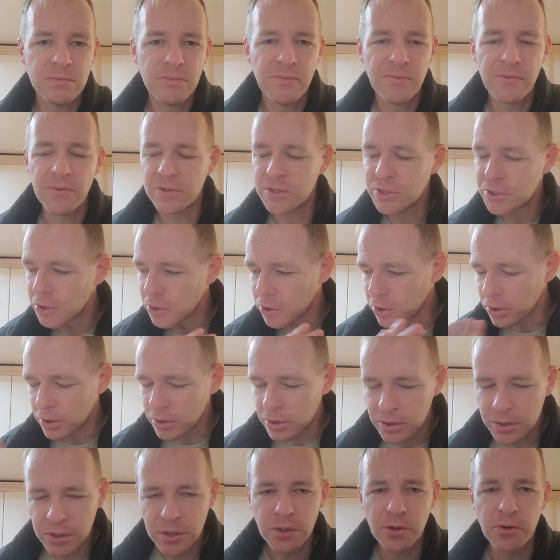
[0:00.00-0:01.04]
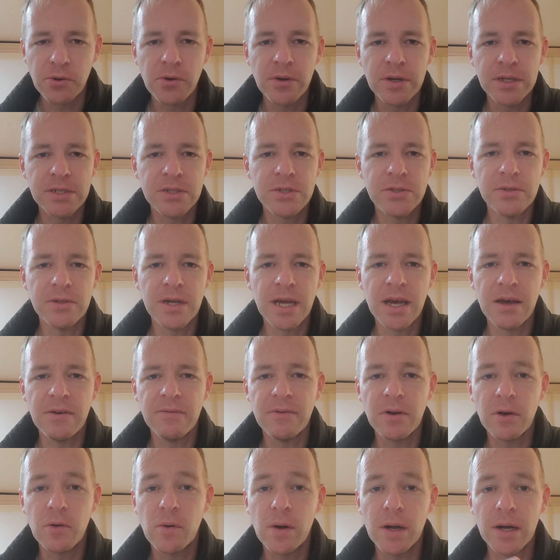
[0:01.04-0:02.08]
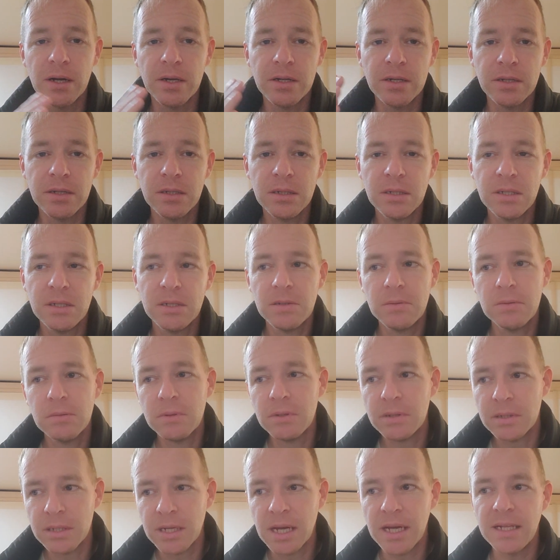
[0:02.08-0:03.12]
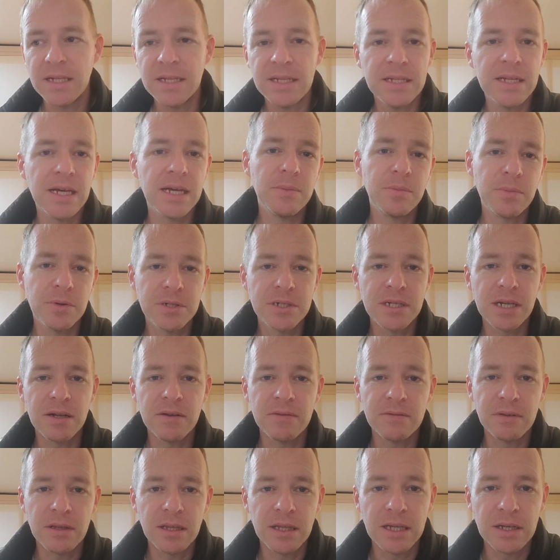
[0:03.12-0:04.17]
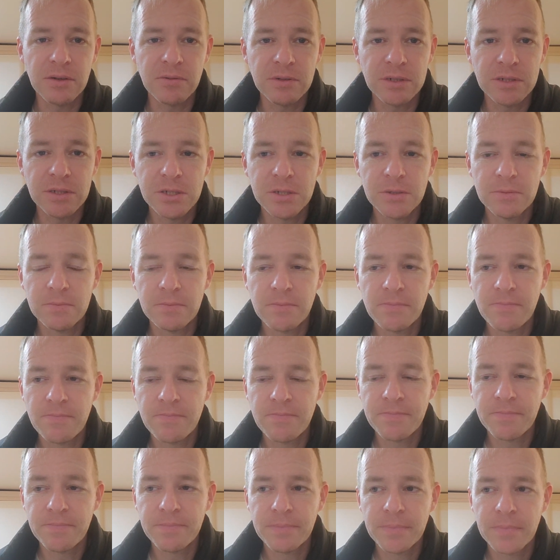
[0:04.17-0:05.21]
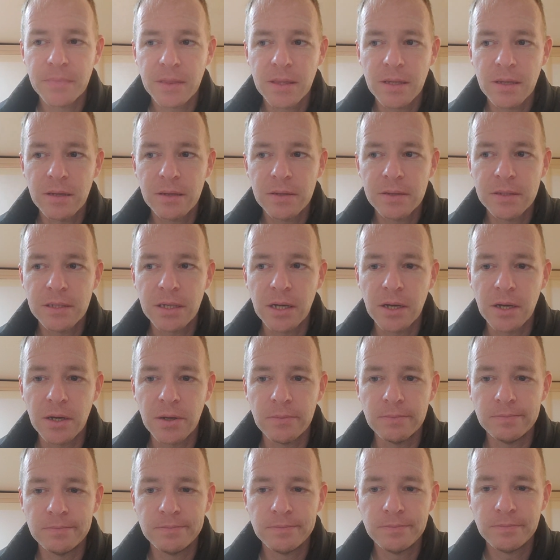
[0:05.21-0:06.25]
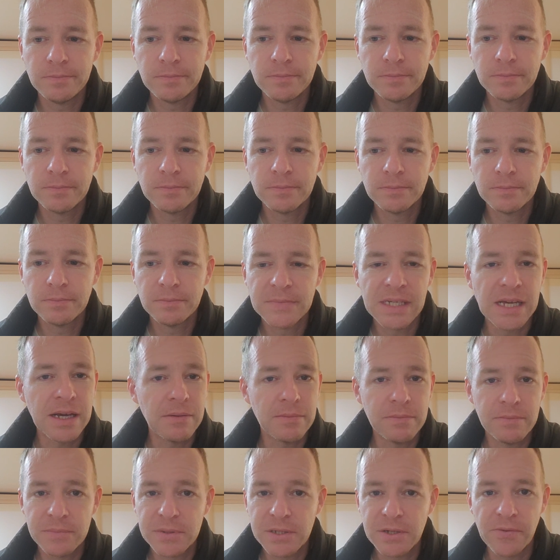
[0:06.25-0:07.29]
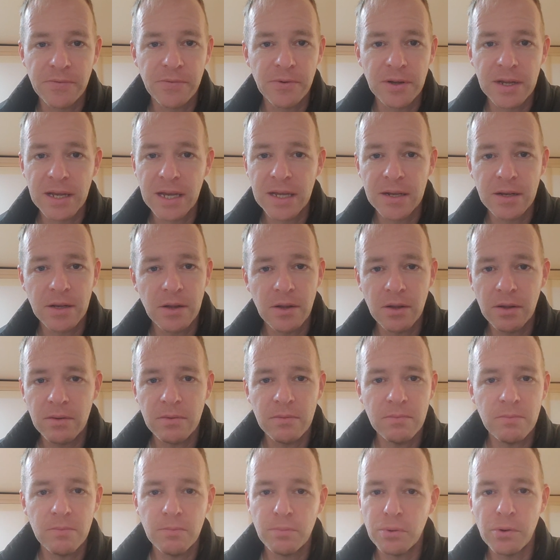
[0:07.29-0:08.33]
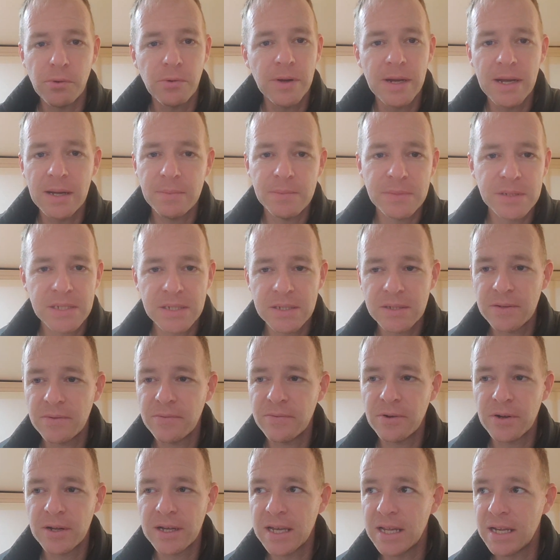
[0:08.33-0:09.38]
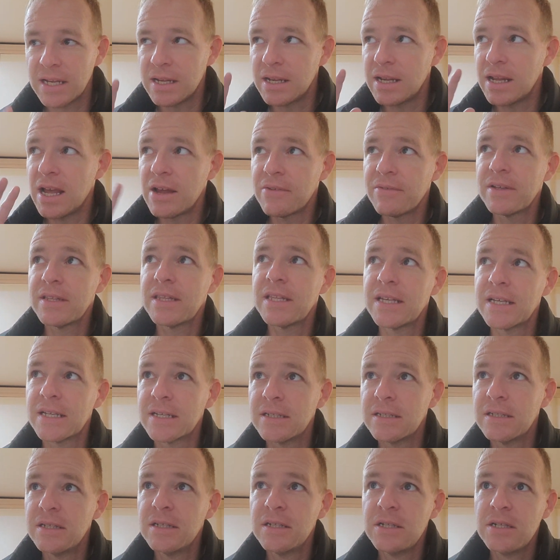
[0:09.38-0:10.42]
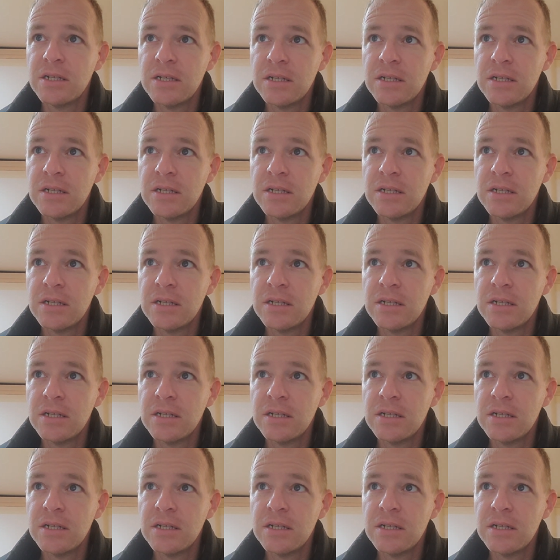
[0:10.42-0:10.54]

for sure, you're going to have acquired 99% of the language. So, yeah. So forget programs, forget everything.